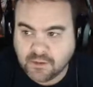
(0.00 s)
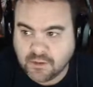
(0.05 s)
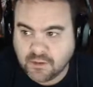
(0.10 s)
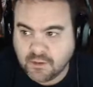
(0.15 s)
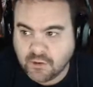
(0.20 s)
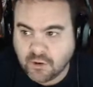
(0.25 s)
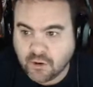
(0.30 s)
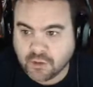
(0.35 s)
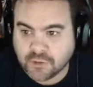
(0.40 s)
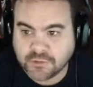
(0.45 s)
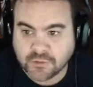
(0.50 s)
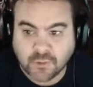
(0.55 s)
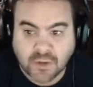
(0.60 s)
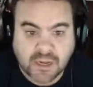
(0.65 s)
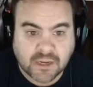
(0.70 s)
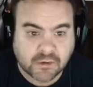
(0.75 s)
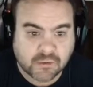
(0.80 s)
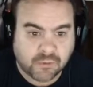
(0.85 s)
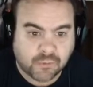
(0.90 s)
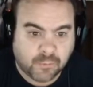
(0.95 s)
also
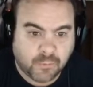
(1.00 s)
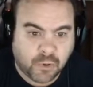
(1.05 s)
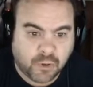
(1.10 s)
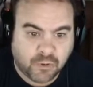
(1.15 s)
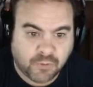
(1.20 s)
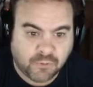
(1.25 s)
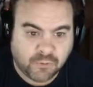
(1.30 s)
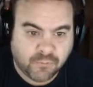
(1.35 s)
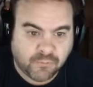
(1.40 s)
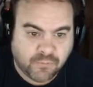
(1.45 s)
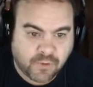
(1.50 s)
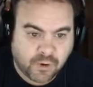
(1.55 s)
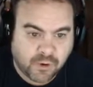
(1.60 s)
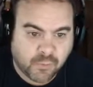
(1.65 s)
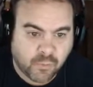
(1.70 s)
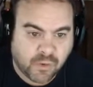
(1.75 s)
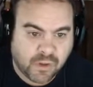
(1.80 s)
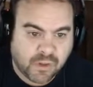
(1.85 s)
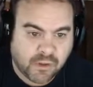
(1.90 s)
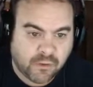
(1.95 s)
handle the ball very
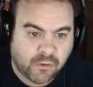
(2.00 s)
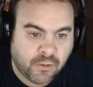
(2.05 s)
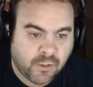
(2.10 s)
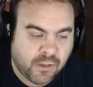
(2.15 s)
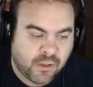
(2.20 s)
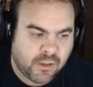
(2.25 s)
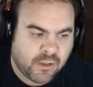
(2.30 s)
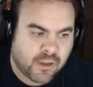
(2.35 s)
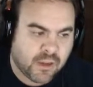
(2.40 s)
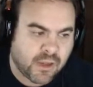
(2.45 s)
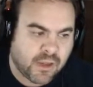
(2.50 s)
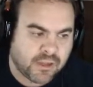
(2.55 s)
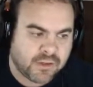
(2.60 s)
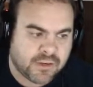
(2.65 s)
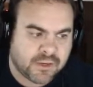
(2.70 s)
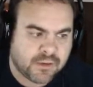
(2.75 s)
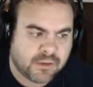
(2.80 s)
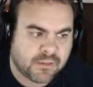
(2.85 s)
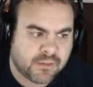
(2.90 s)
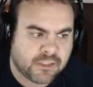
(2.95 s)
well.
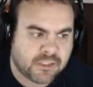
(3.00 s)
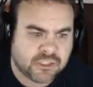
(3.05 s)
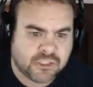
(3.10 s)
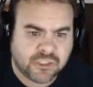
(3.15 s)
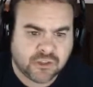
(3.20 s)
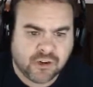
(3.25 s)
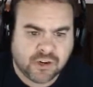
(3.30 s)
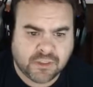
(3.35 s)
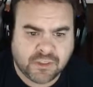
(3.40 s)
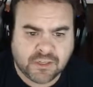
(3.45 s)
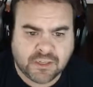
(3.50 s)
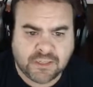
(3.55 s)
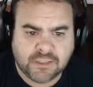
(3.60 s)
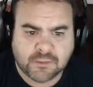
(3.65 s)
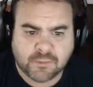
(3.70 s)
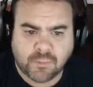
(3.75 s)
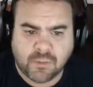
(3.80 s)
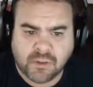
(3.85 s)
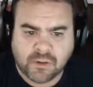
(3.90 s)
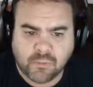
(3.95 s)
This year, I think he's
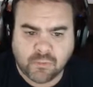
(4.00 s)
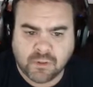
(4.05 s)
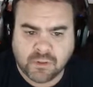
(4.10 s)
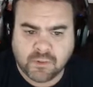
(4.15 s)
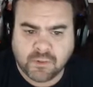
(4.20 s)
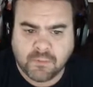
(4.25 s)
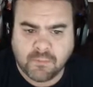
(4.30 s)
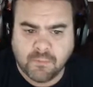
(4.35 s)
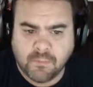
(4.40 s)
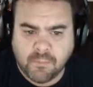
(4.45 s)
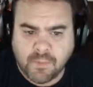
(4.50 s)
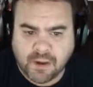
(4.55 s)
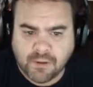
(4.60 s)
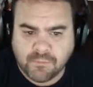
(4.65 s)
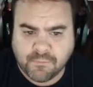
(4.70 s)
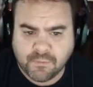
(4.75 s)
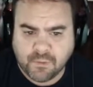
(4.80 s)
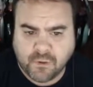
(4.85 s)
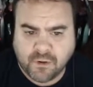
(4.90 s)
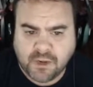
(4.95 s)
playing with Mount
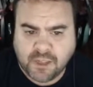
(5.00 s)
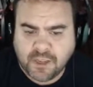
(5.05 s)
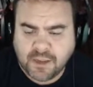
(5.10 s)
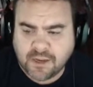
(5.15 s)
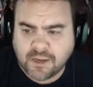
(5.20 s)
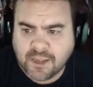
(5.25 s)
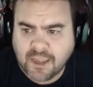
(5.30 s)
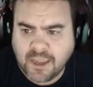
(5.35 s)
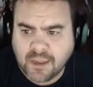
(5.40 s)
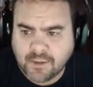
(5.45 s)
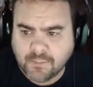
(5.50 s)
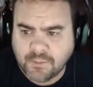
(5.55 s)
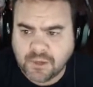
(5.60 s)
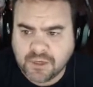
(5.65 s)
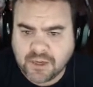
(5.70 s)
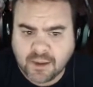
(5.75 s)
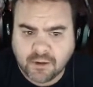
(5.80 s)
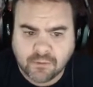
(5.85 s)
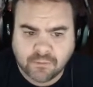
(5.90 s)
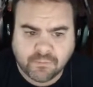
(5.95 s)
Verde Academy
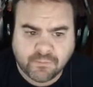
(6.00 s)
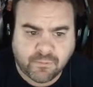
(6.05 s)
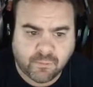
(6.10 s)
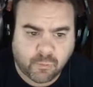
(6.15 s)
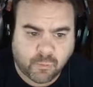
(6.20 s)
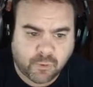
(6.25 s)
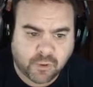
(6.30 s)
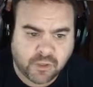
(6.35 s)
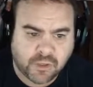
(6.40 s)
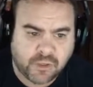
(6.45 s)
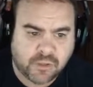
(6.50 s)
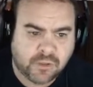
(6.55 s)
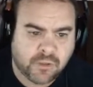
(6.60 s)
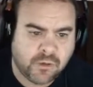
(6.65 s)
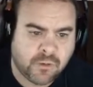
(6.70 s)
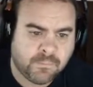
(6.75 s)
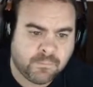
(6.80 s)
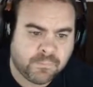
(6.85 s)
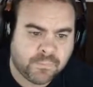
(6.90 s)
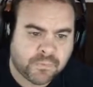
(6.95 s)
down in Florida.
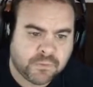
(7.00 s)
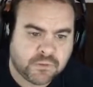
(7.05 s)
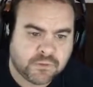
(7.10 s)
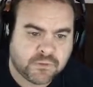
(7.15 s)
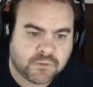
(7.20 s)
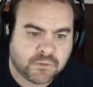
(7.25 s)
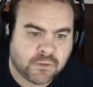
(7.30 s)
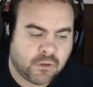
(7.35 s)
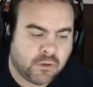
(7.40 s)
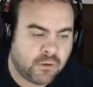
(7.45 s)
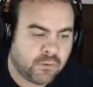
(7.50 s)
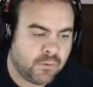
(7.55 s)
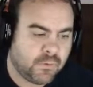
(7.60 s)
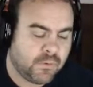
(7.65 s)
So